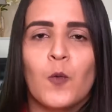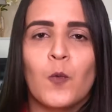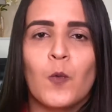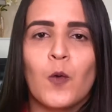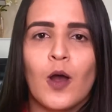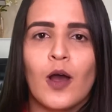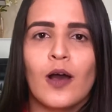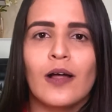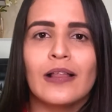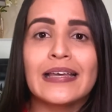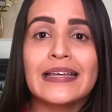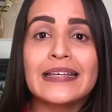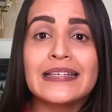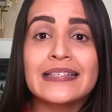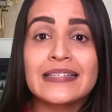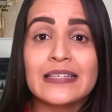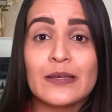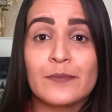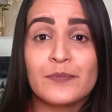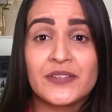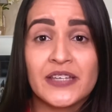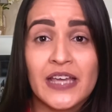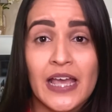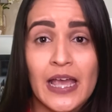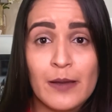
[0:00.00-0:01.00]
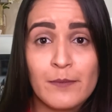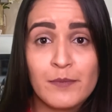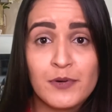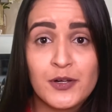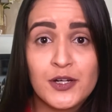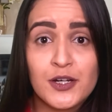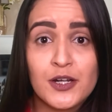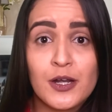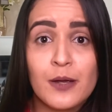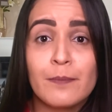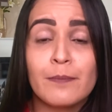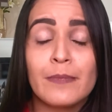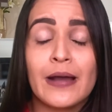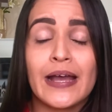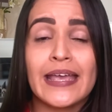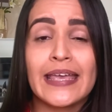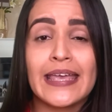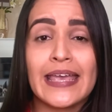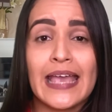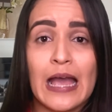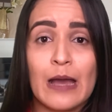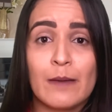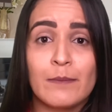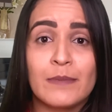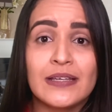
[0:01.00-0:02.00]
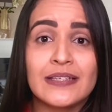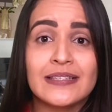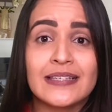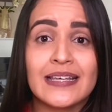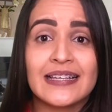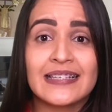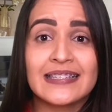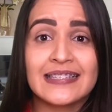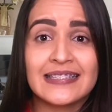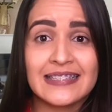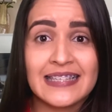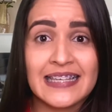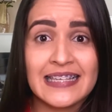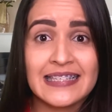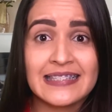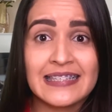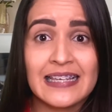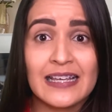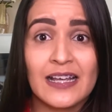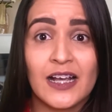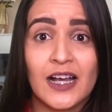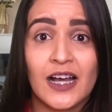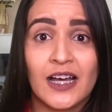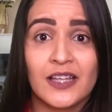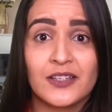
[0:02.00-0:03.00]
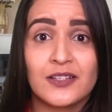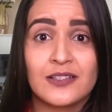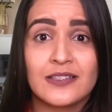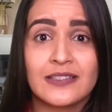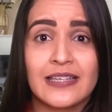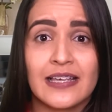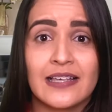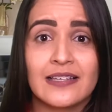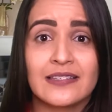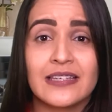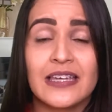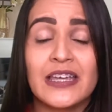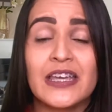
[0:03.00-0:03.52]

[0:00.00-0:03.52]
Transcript: Well, in September, Miami's existing condo sales